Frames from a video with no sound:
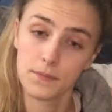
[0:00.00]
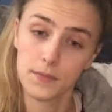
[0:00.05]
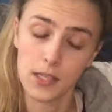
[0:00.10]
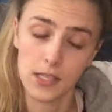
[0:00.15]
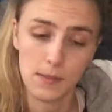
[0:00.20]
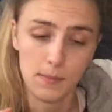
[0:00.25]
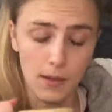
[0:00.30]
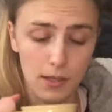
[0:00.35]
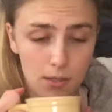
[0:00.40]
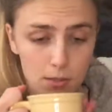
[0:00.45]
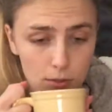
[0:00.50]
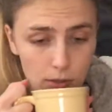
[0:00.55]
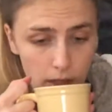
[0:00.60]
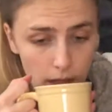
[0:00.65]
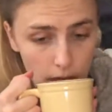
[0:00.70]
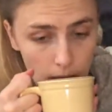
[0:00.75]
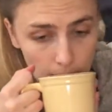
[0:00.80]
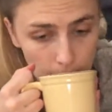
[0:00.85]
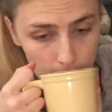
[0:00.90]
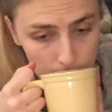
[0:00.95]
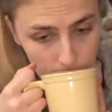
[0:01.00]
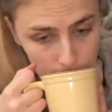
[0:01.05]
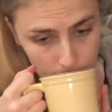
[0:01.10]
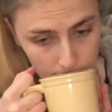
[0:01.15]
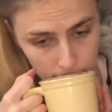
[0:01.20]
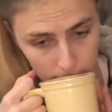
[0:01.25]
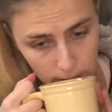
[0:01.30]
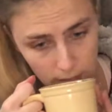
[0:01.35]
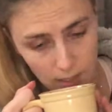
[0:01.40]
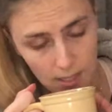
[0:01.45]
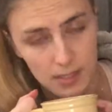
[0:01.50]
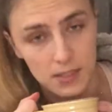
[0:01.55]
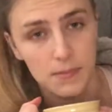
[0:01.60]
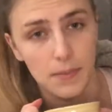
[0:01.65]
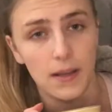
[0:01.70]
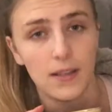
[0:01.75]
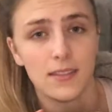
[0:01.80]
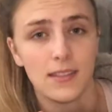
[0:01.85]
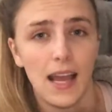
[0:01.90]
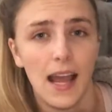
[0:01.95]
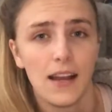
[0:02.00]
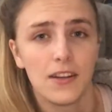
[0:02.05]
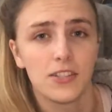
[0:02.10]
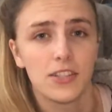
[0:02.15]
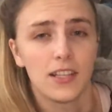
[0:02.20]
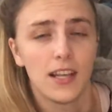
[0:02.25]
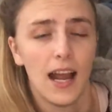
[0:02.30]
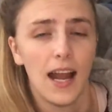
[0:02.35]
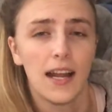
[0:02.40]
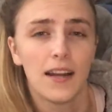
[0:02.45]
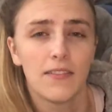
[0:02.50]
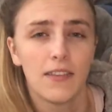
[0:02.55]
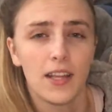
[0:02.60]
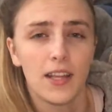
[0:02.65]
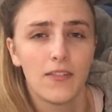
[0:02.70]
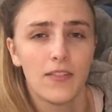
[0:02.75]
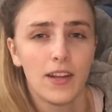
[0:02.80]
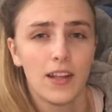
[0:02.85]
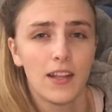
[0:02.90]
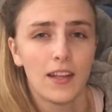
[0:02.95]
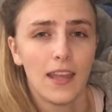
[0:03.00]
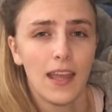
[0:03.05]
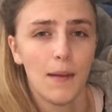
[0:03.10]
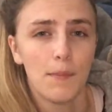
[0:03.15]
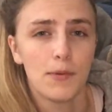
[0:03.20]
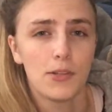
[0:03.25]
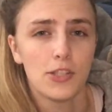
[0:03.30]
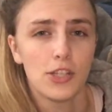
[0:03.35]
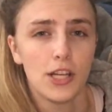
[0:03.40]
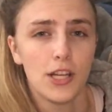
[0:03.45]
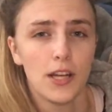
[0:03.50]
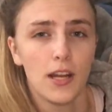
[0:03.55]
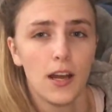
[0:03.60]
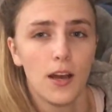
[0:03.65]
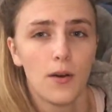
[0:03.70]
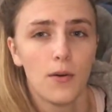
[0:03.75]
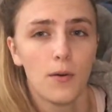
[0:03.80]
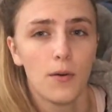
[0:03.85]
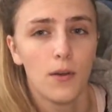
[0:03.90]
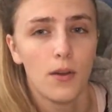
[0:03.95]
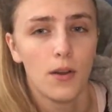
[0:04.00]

It smells really good. It smells actually kind of like a vanilla cappuccino.